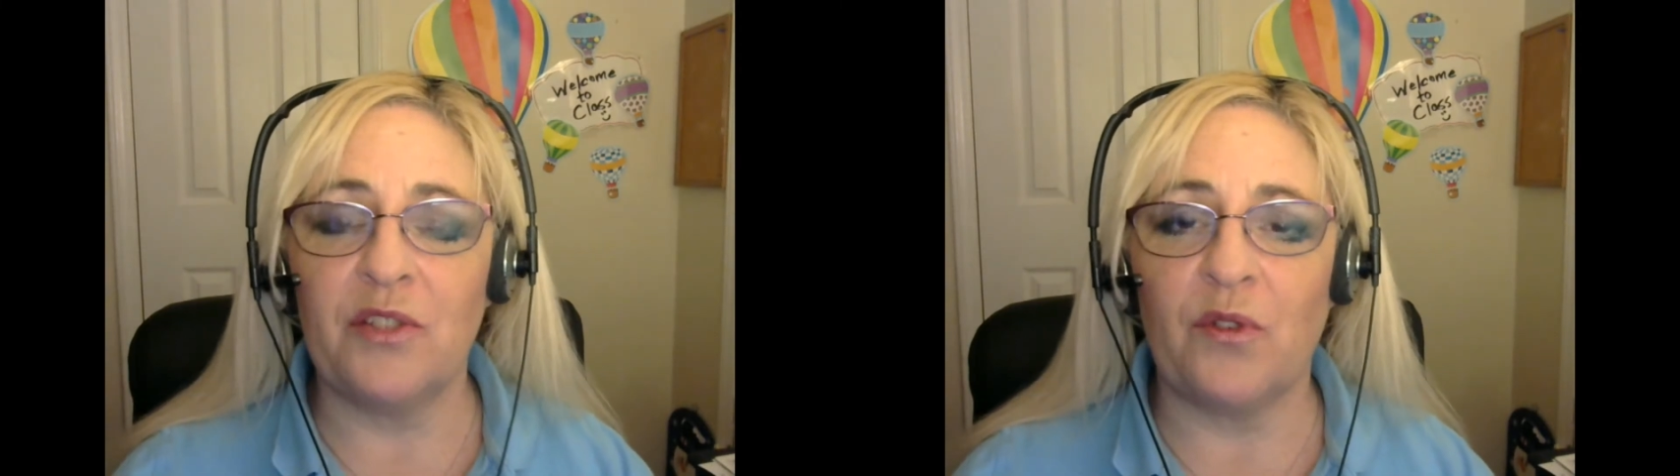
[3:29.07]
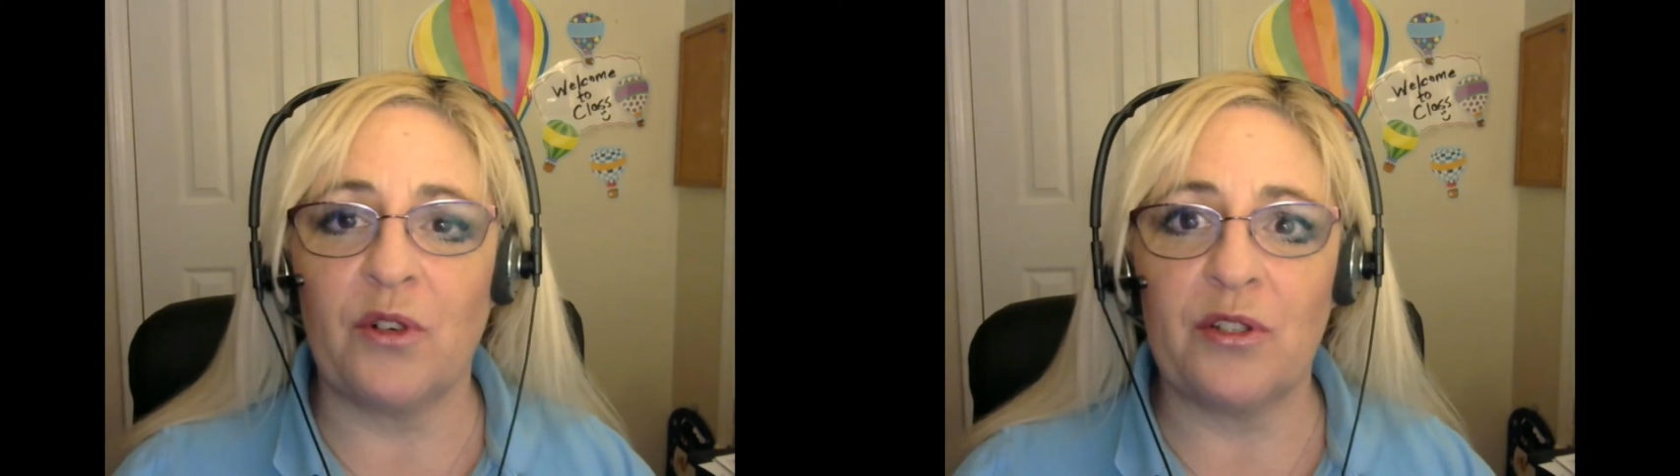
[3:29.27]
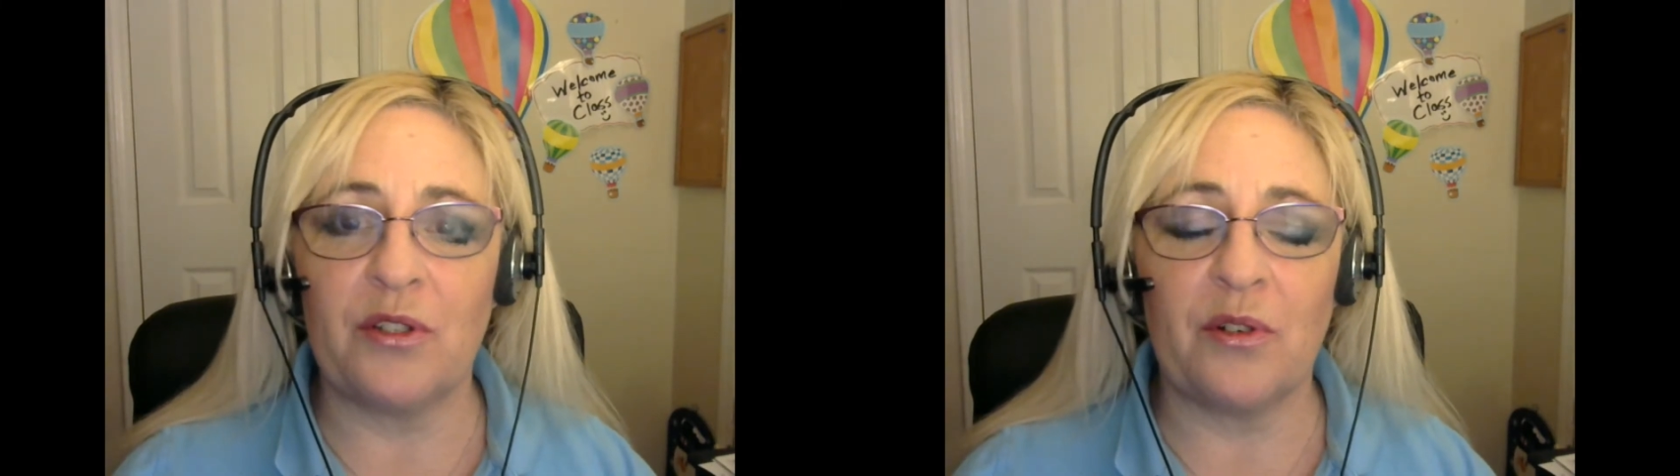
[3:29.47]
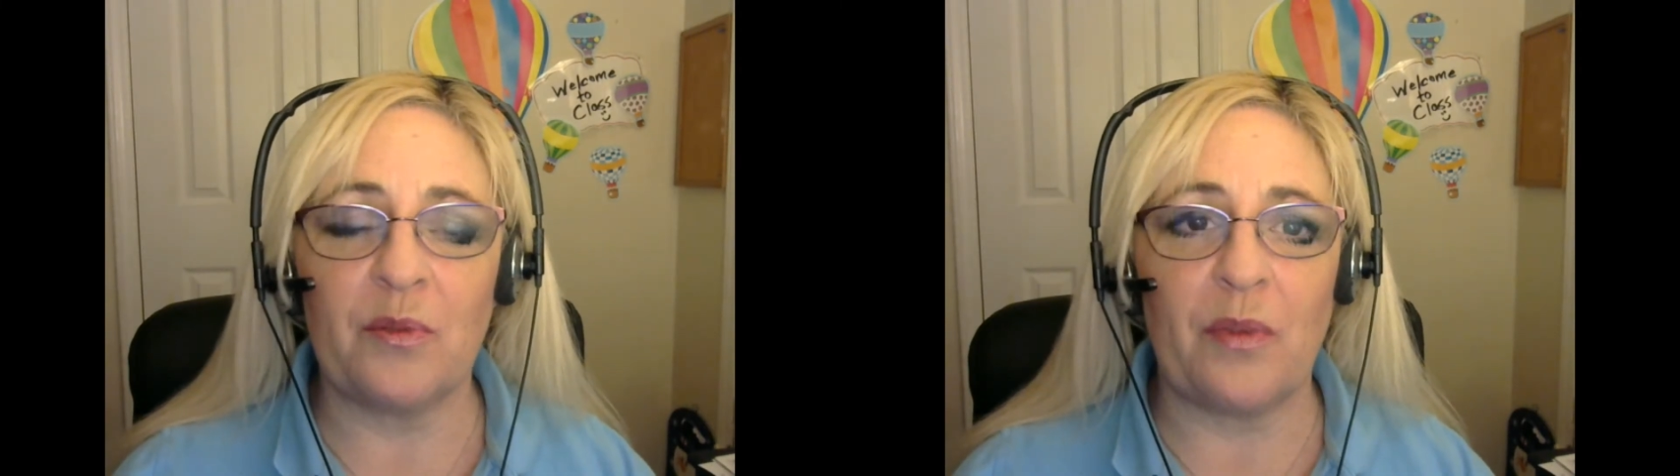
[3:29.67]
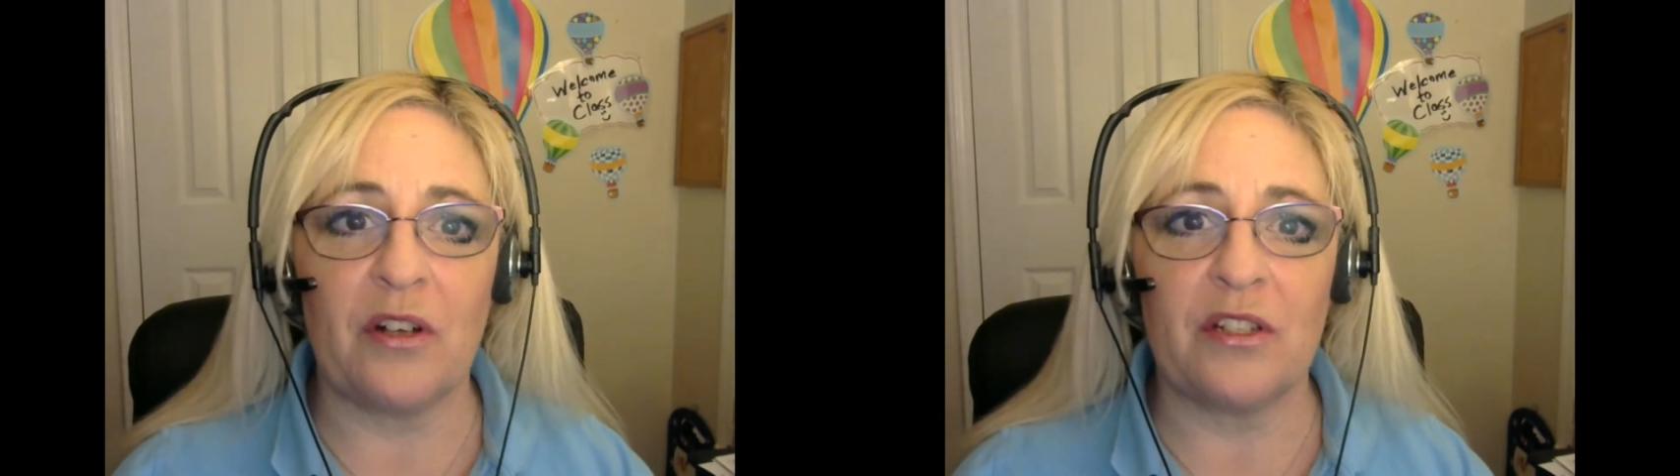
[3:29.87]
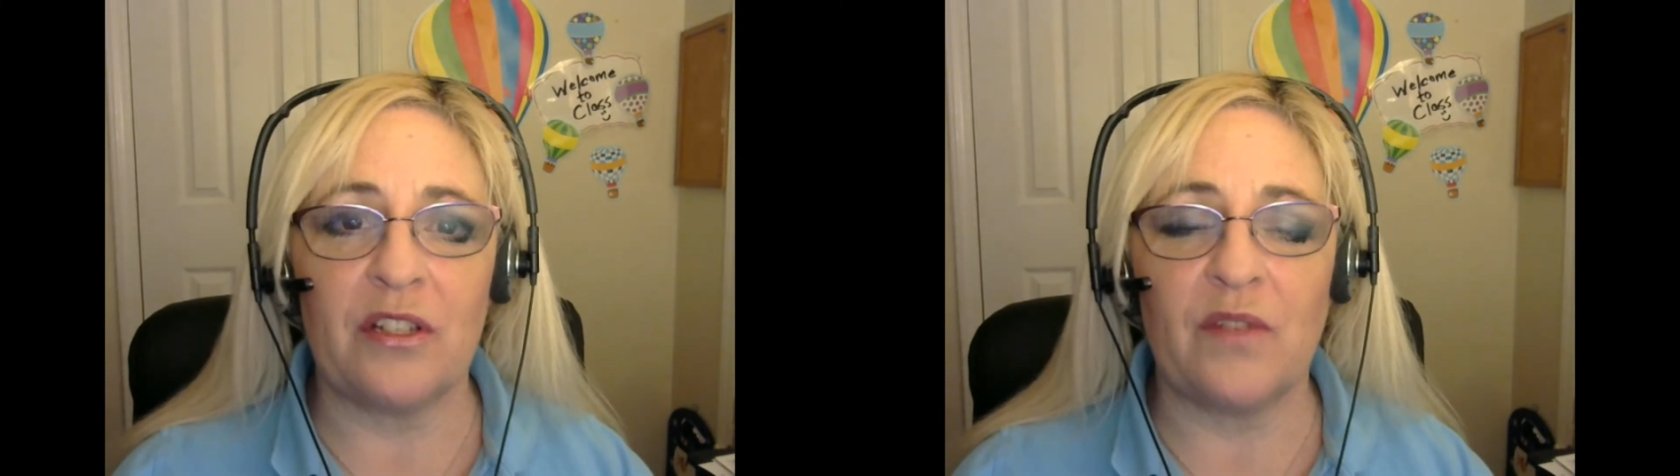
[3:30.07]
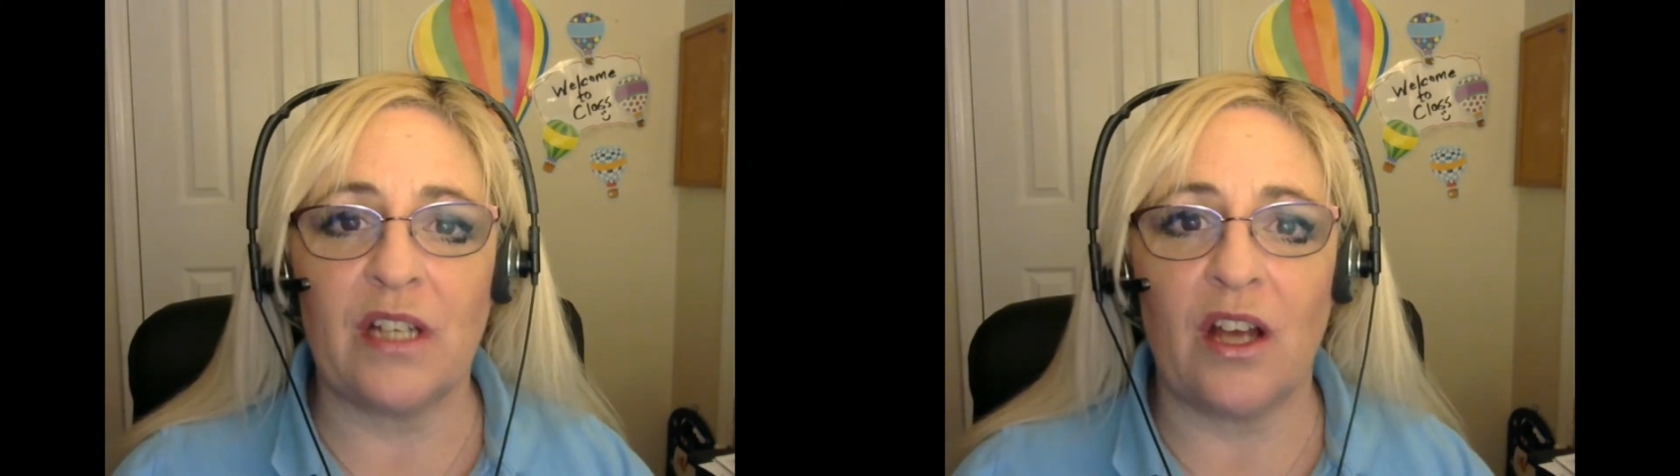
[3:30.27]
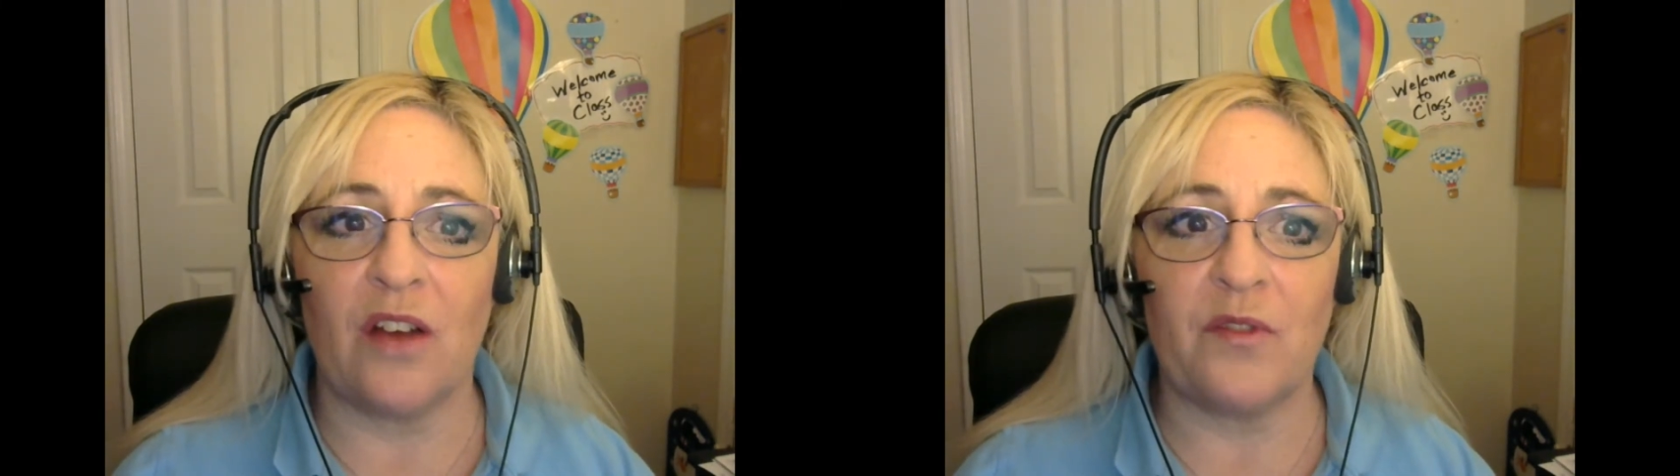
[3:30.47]
for certain parts of the
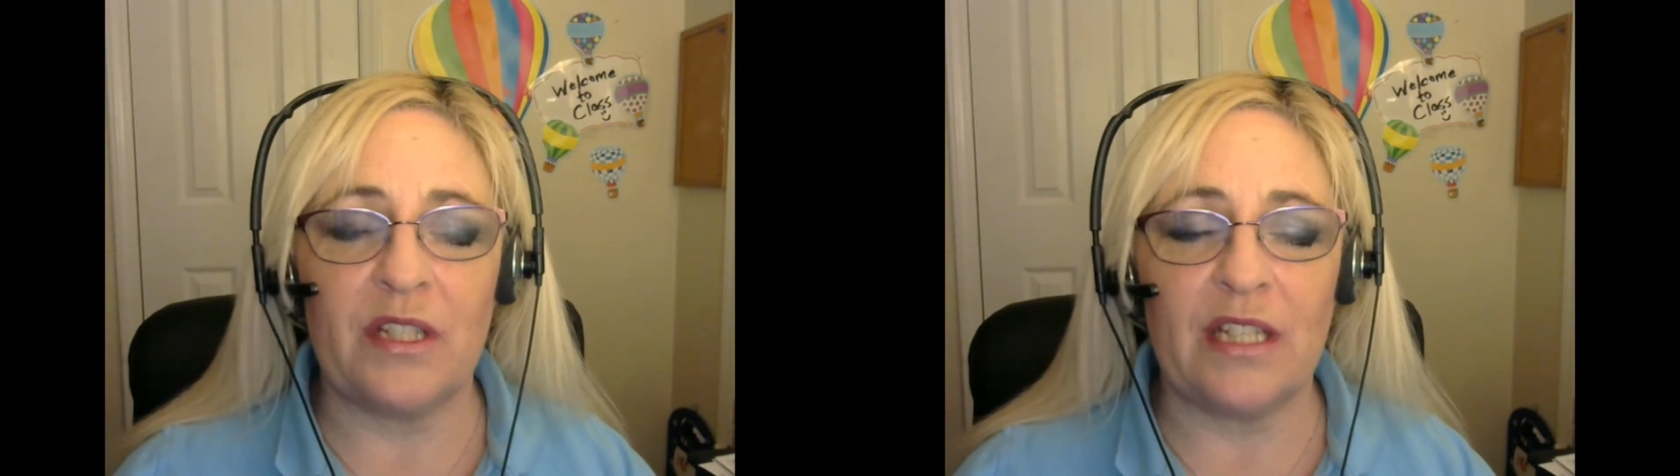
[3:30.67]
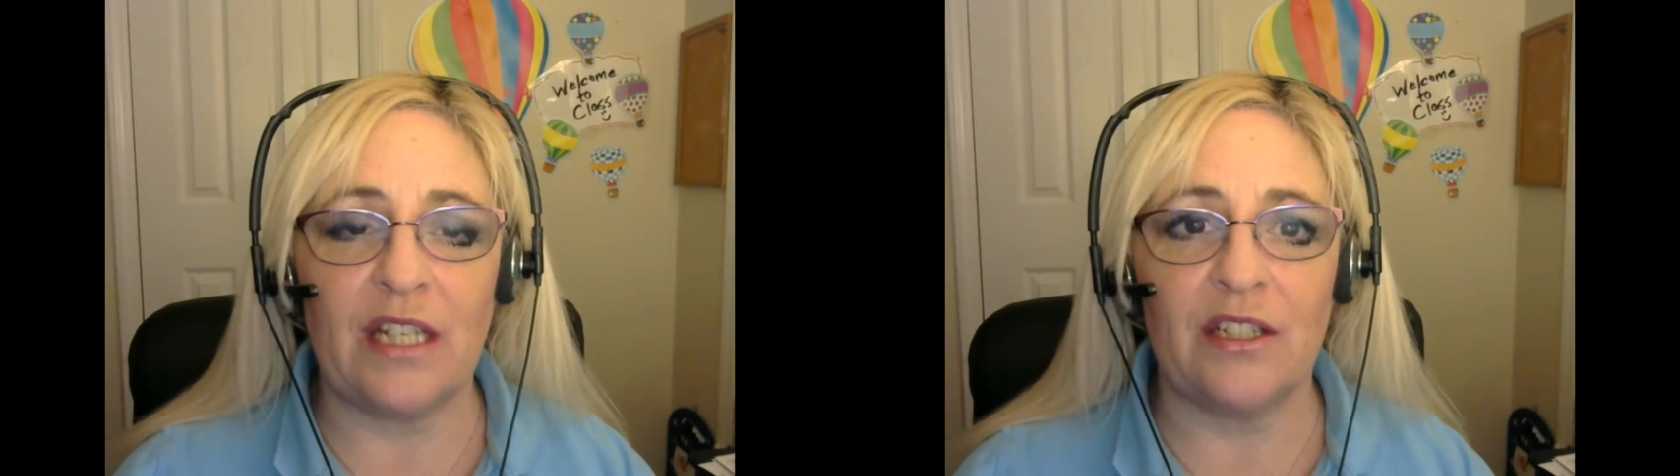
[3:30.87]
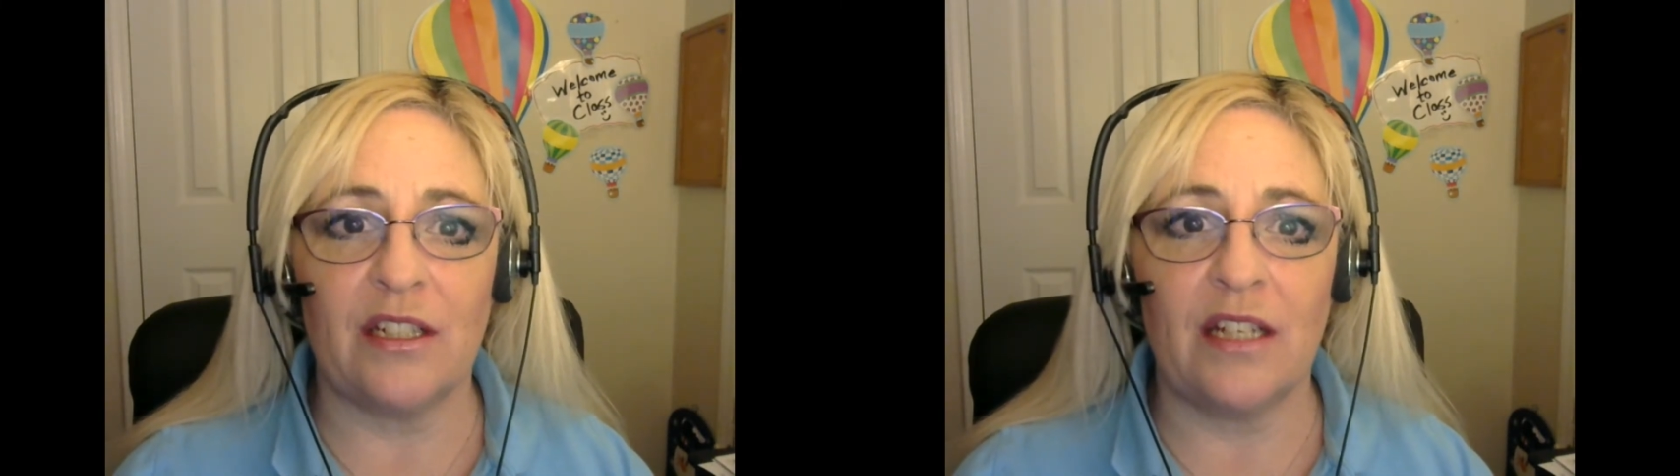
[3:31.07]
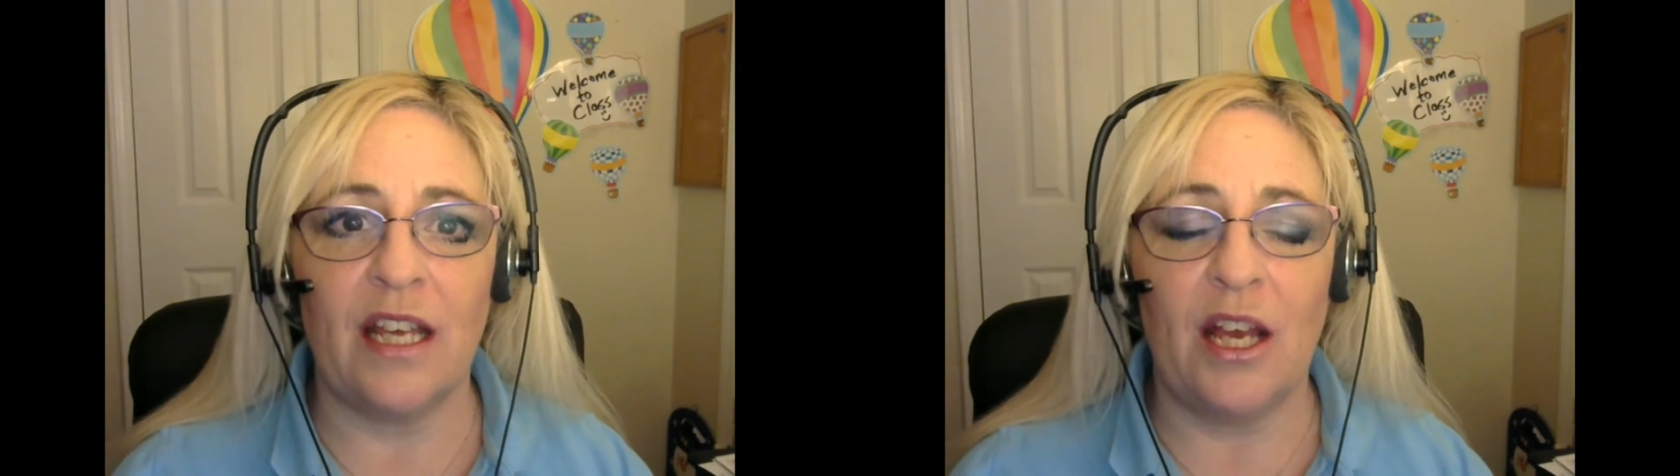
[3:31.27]
conversation